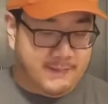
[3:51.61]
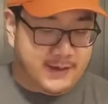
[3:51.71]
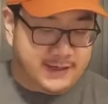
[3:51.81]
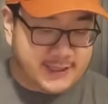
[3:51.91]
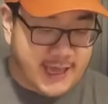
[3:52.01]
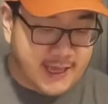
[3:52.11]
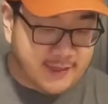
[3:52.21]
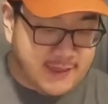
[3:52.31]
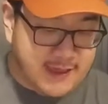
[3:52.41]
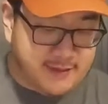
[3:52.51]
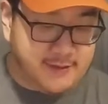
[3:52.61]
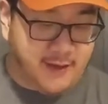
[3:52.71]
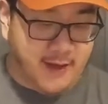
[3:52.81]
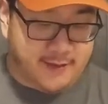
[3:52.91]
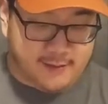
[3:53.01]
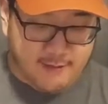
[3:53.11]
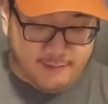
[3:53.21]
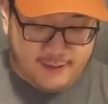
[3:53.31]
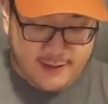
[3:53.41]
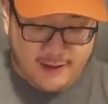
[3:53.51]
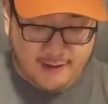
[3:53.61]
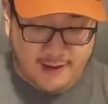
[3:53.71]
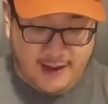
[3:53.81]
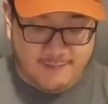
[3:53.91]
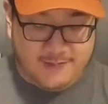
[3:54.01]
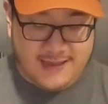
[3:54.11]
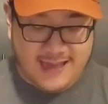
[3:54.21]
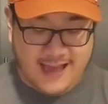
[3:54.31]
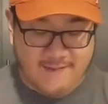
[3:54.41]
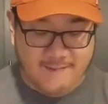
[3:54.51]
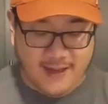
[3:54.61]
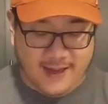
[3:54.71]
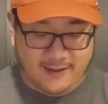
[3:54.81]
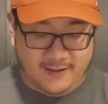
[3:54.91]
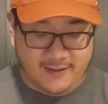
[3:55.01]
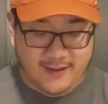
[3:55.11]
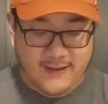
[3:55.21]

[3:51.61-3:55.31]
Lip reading: going to take the sauce that was here, and I'm thinking I might